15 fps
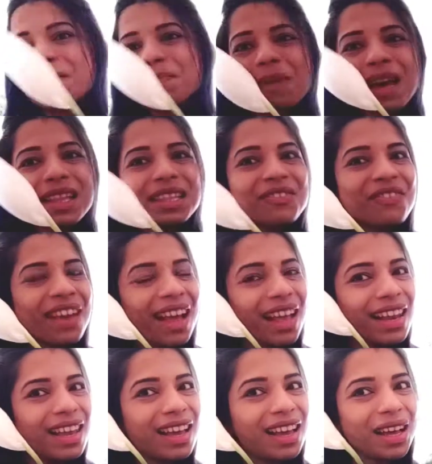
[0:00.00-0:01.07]

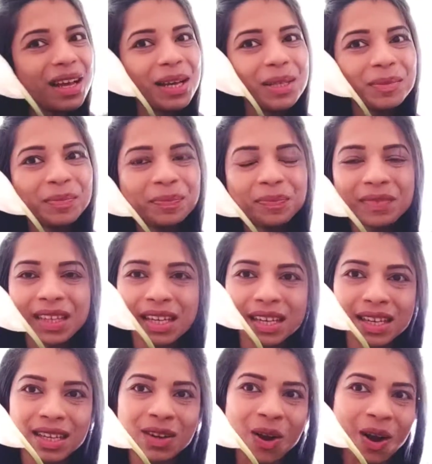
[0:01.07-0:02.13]
Spathyphyllum,
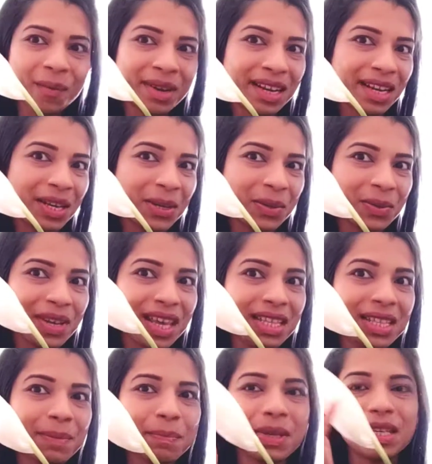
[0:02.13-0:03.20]
commonly known as
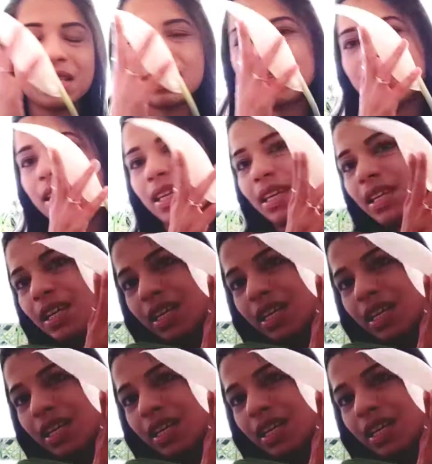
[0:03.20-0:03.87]
peace lily.